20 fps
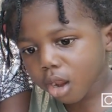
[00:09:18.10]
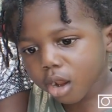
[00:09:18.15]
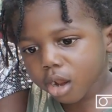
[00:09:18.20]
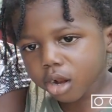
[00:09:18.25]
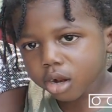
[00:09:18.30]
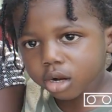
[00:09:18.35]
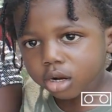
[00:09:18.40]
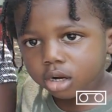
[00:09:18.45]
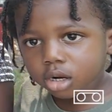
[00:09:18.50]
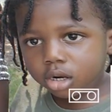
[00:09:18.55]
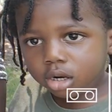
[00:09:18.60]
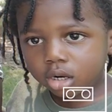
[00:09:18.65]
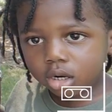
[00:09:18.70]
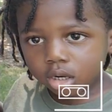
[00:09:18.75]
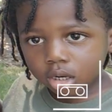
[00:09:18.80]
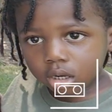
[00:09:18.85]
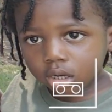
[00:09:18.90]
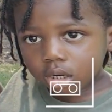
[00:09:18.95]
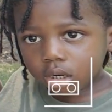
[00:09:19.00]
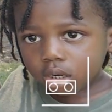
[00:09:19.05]

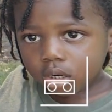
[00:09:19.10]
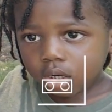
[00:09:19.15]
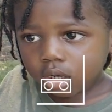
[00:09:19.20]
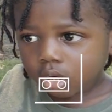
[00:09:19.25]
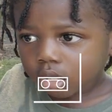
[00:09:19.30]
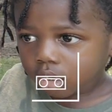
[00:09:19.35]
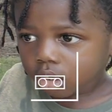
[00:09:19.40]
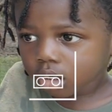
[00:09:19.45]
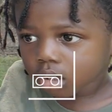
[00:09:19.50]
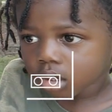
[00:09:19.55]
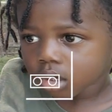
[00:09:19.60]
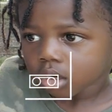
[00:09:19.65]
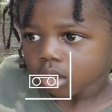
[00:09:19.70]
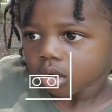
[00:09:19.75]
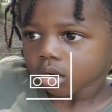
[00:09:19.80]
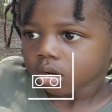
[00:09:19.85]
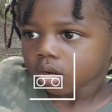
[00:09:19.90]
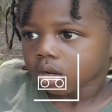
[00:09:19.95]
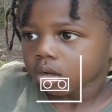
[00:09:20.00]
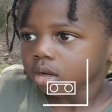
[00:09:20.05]

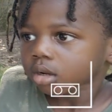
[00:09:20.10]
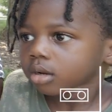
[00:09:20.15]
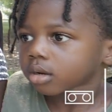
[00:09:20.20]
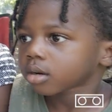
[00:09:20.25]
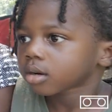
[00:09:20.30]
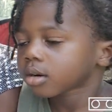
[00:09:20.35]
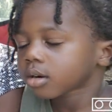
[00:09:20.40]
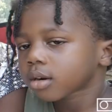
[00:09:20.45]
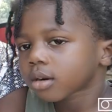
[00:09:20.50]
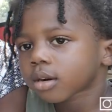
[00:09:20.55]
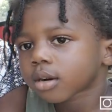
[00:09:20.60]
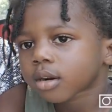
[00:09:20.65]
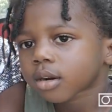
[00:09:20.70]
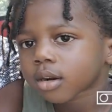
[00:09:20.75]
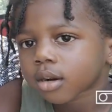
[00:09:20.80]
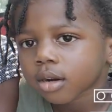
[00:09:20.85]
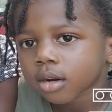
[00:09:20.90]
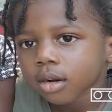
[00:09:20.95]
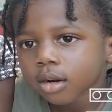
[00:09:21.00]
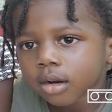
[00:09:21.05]

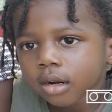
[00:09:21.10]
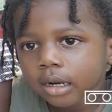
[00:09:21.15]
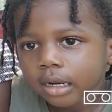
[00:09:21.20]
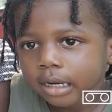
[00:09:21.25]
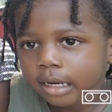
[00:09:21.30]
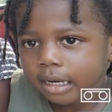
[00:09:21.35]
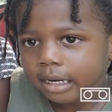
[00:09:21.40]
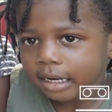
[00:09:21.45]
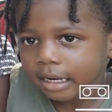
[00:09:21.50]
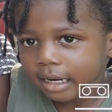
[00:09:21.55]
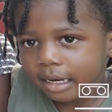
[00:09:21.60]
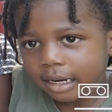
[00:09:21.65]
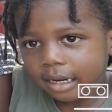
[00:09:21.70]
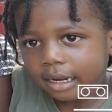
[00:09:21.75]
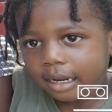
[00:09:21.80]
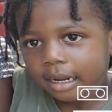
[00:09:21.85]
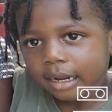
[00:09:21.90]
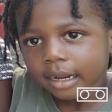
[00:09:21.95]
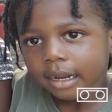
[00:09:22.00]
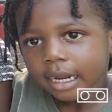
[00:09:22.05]

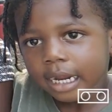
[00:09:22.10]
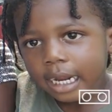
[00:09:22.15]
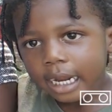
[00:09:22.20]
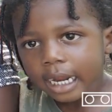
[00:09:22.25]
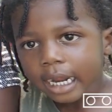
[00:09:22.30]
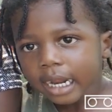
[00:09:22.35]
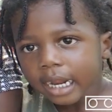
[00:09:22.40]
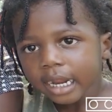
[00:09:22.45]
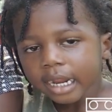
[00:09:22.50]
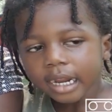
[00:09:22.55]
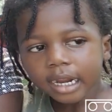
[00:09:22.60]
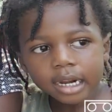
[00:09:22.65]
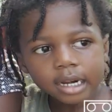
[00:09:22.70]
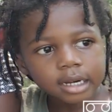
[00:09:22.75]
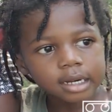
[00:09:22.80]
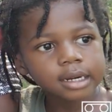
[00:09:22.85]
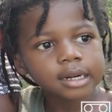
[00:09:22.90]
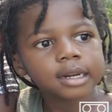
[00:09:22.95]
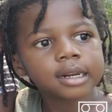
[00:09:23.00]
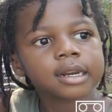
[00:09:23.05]

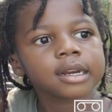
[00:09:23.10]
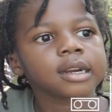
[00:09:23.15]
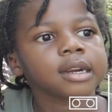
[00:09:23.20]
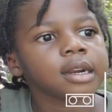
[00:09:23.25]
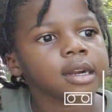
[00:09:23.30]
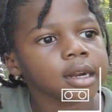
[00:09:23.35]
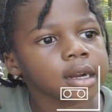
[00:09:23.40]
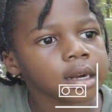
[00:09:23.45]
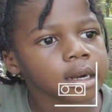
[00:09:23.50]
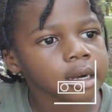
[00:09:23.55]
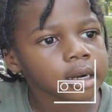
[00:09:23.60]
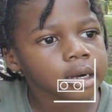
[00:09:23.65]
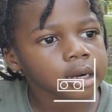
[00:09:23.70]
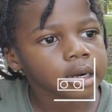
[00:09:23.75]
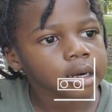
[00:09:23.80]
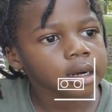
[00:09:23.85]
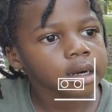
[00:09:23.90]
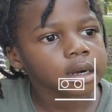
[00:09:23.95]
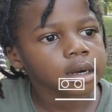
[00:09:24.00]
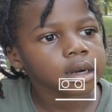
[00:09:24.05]

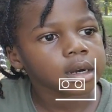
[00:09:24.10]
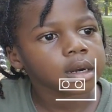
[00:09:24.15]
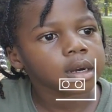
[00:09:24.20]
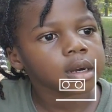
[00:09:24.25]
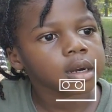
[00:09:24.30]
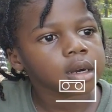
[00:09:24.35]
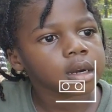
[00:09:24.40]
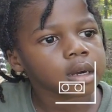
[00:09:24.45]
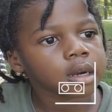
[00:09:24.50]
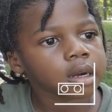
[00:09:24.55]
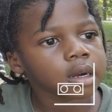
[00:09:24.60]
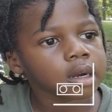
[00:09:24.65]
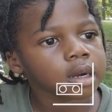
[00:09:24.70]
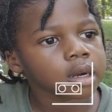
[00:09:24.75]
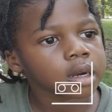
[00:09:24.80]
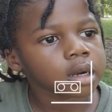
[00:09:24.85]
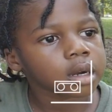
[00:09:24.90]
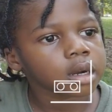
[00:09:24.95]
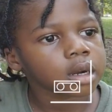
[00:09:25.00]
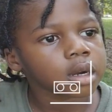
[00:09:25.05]

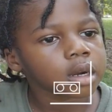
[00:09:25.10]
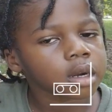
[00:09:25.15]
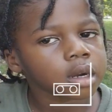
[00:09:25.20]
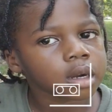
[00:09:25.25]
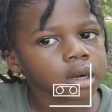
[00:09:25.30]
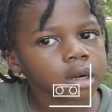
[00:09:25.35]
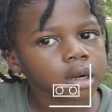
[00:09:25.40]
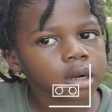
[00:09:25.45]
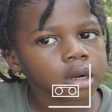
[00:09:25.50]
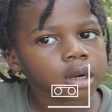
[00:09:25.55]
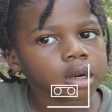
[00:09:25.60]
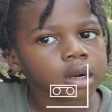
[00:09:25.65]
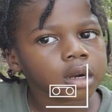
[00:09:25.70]
[no speech]